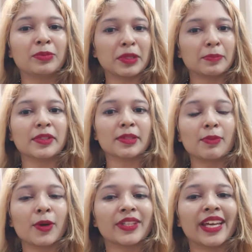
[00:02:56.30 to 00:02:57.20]
Purple
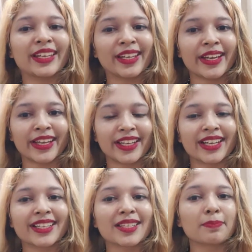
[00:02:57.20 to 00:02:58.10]
more than
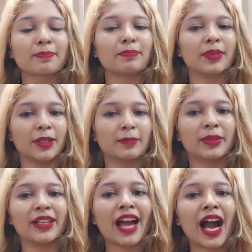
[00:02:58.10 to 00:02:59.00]
Nykaa, because
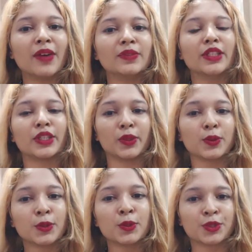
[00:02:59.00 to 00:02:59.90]
Purple have a
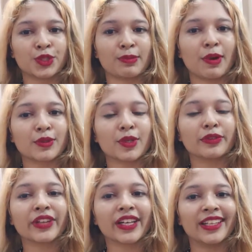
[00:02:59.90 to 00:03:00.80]
huge amount
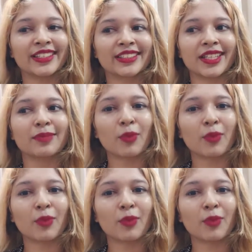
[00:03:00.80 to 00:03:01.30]
of collection